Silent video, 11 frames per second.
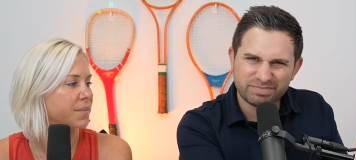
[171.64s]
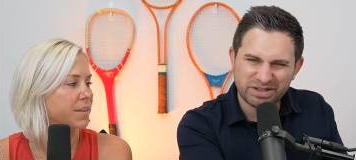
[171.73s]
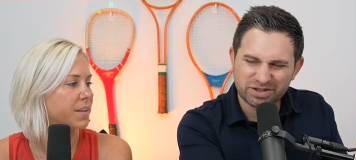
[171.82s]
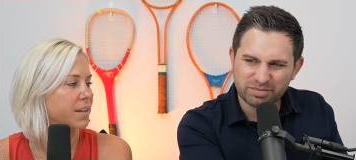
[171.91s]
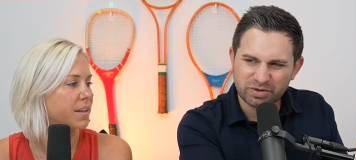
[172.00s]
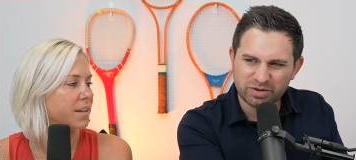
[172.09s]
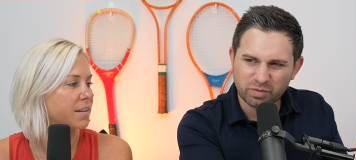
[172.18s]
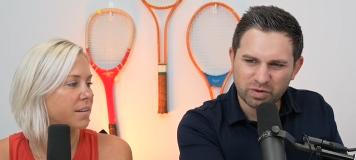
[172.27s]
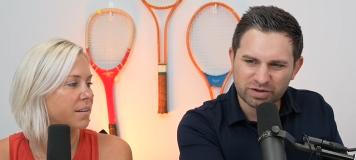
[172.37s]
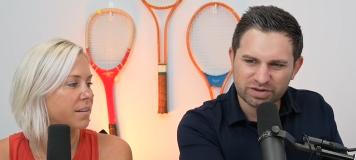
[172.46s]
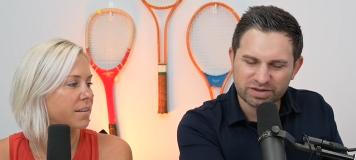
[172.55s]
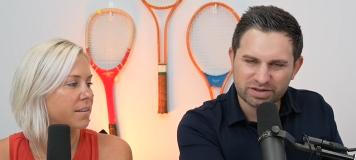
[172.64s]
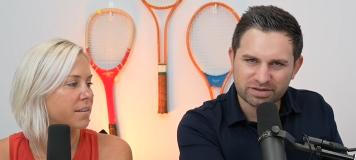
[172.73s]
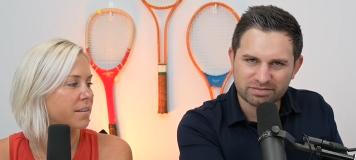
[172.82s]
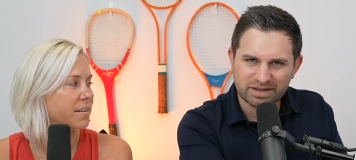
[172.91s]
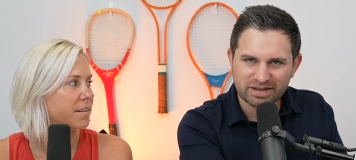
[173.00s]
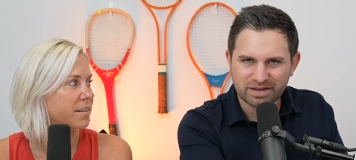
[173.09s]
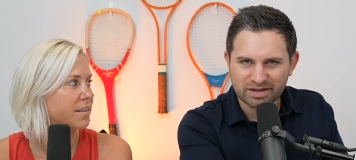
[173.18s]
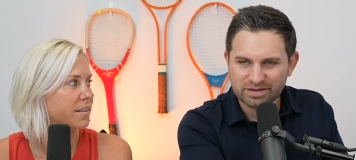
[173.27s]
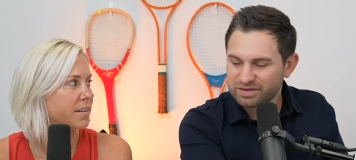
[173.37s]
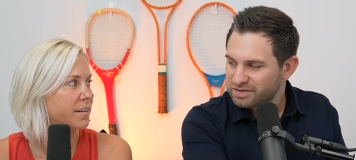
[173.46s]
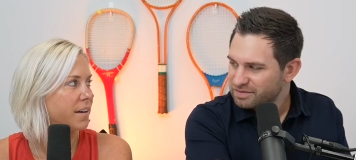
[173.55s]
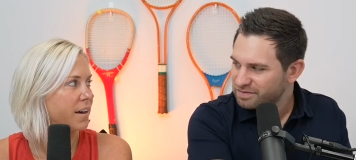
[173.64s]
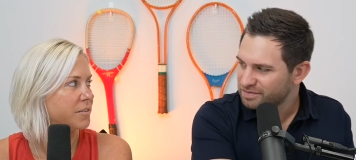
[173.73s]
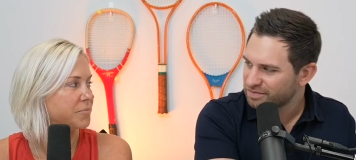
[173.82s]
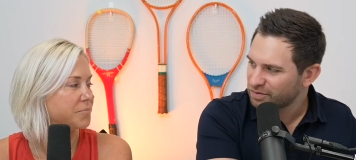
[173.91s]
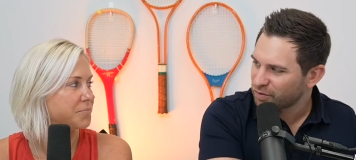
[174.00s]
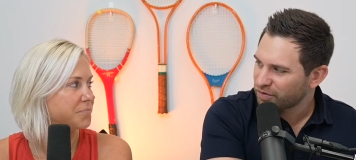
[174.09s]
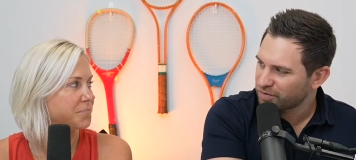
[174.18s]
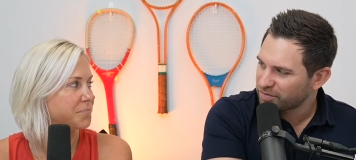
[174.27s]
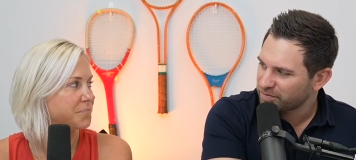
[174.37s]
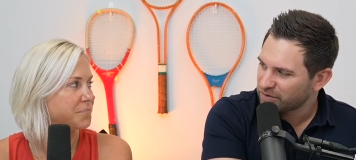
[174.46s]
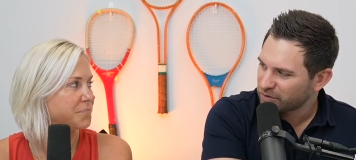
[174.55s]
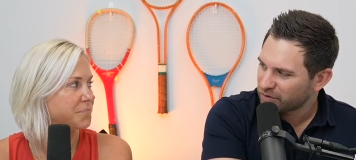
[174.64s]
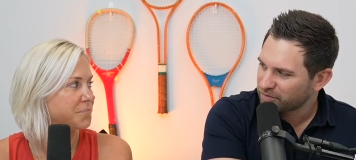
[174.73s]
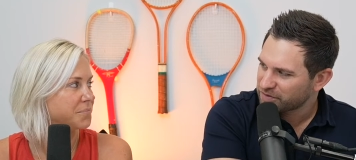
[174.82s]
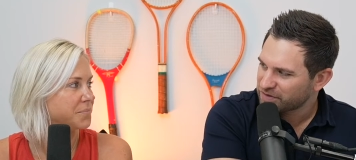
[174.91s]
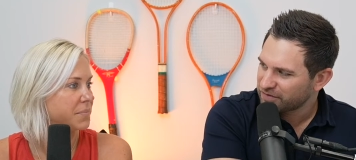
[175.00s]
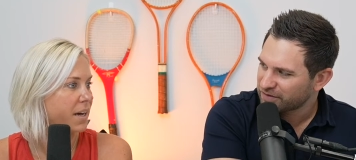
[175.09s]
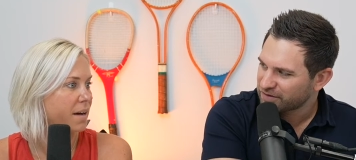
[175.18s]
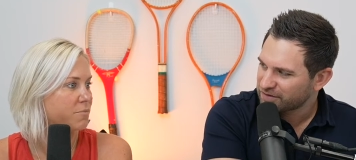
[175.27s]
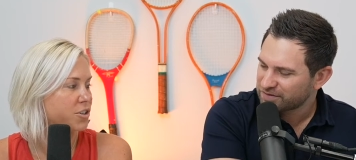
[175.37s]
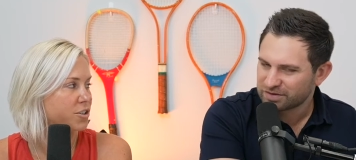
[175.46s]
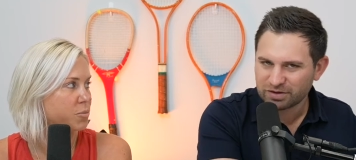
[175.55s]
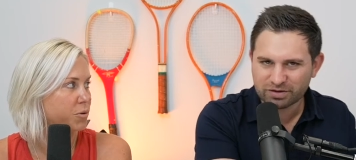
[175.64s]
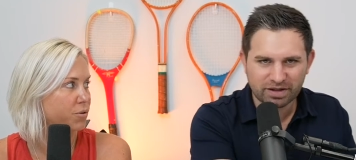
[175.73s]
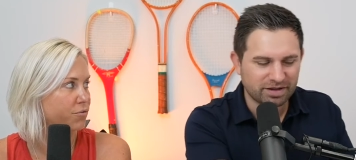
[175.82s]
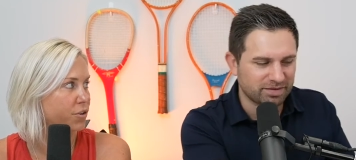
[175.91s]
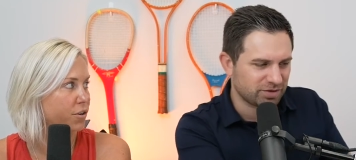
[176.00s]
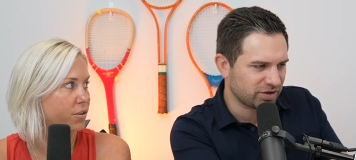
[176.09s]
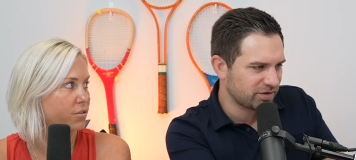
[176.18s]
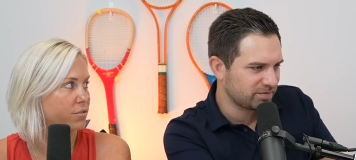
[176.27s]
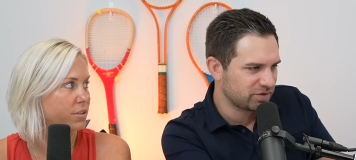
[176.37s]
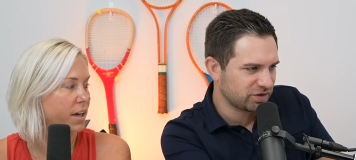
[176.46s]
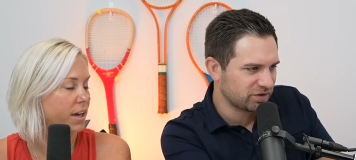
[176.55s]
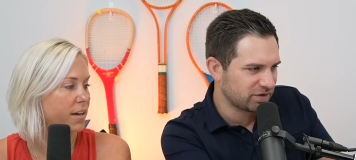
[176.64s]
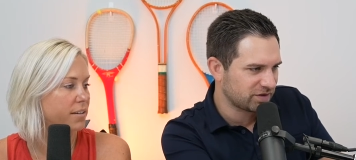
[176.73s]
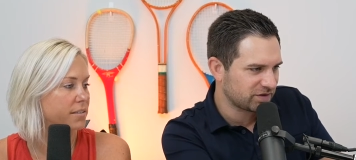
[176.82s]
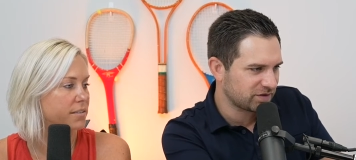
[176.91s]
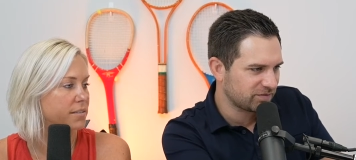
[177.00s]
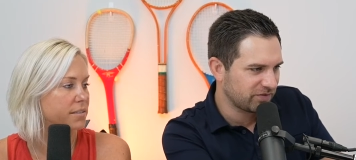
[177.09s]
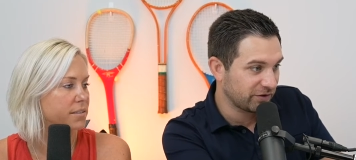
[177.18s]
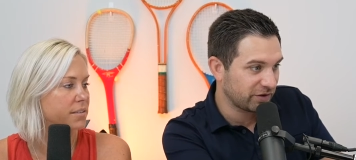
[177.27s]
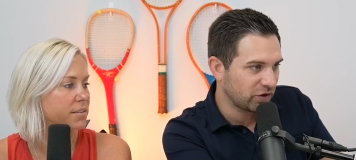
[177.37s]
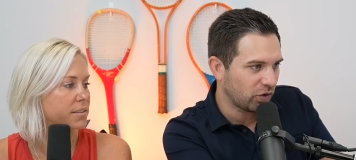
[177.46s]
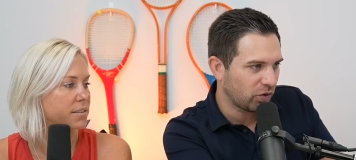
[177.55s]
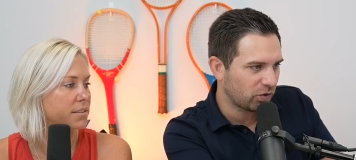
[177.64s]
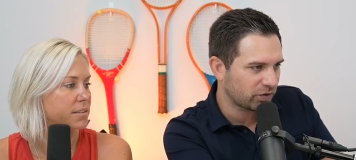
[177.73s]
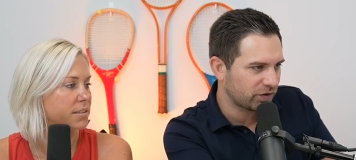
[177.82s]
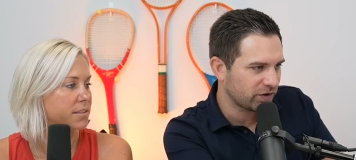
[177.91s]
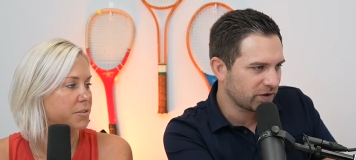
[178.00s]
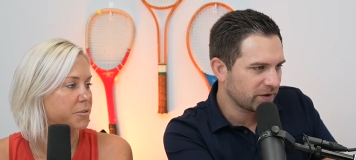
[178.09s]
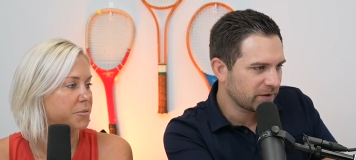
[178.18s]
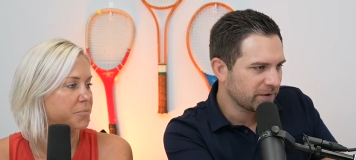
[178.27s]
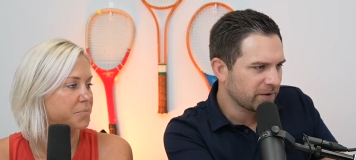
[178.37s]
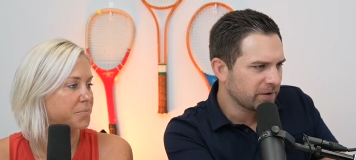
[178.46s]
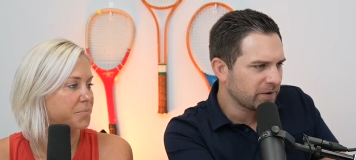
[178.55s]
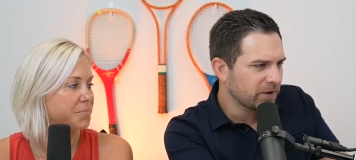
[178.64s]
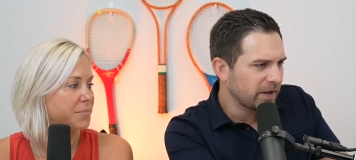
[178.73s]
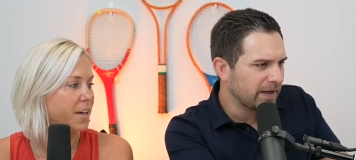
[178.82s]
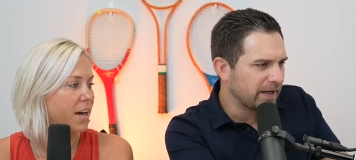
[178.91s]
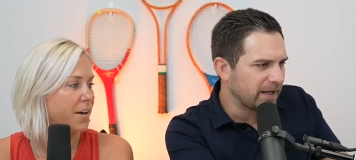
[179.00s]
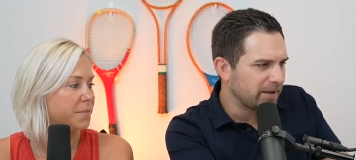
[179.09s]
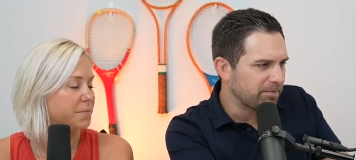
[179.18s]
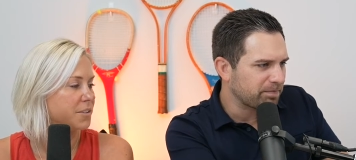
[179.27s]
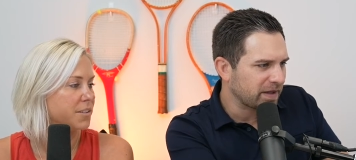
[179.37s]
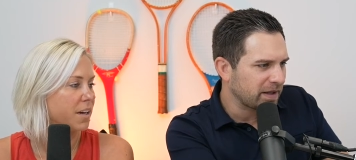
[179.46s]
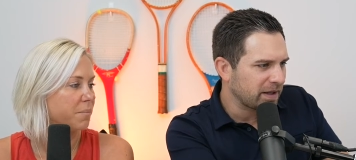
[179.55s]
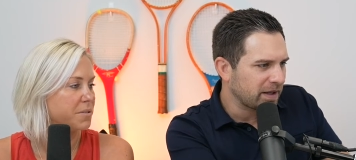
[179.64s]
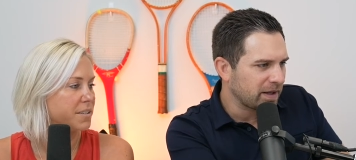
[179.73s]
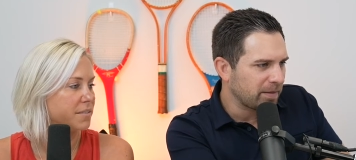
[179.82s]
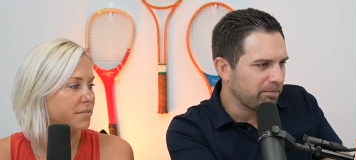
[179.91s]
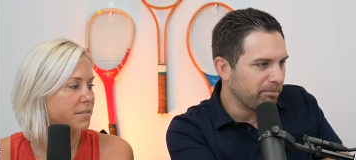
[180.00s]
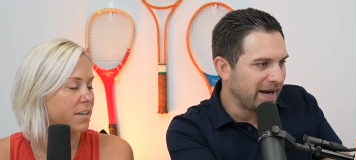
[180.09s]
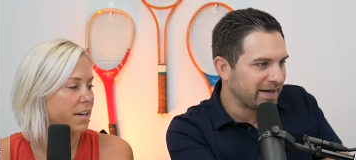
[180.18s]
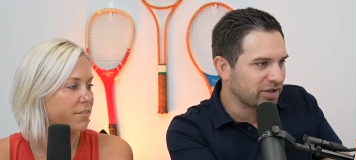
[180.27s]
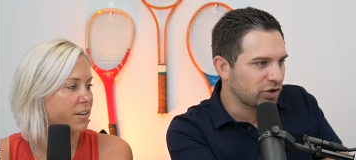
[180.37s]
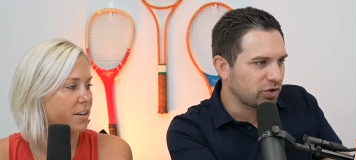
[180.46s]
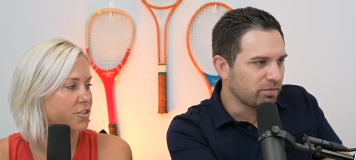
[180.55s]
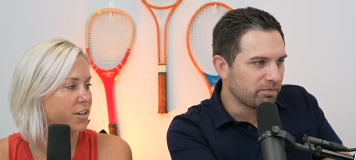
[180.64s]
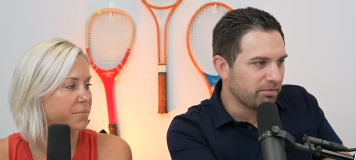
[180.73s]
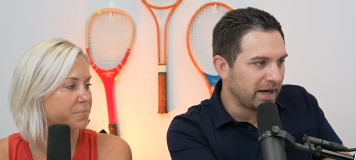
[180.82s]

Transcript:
Speaker 1: Beach community in Washington, I guess. Yeah. Northern Pacific. Yeah, I'm sure it's beautiful. Okay, I'm sure it is. Very cold. Yeah, just the opposite side of the country.